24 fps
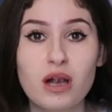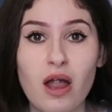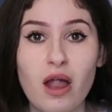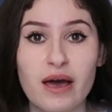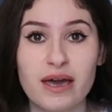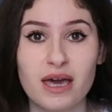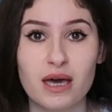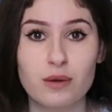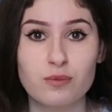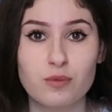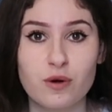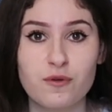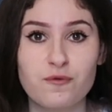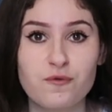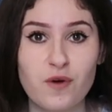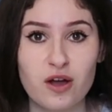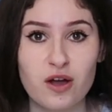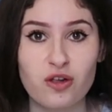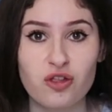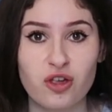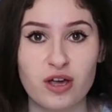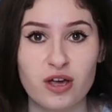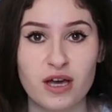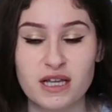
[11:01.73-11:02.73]
light and
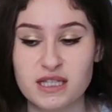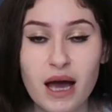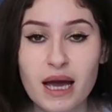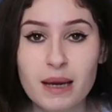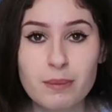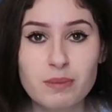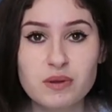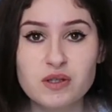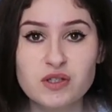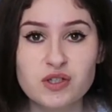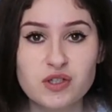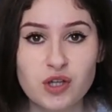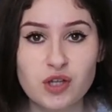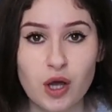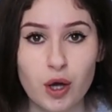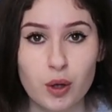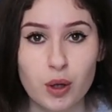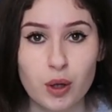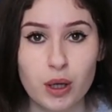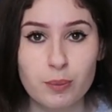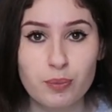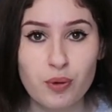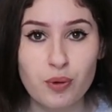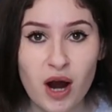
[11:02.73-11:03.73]
refreshing. I'm so
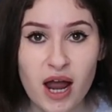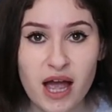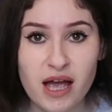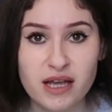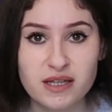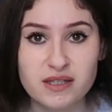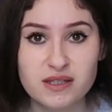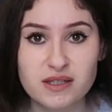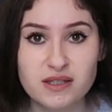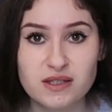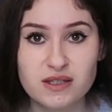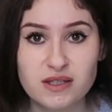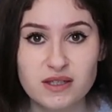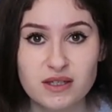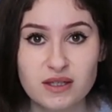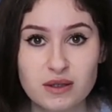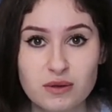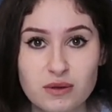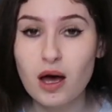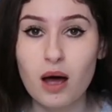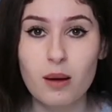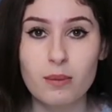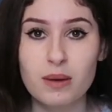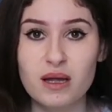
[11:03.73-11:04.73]
impressed.
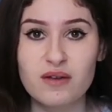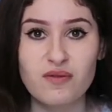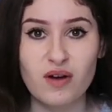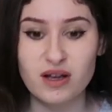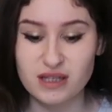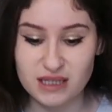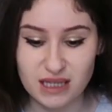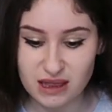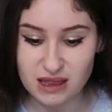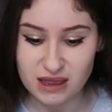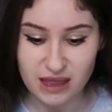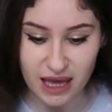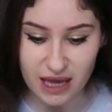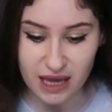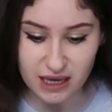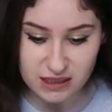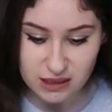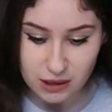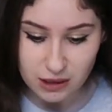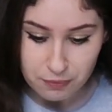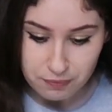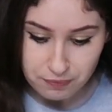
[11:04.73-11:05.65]
I can't believe I did this.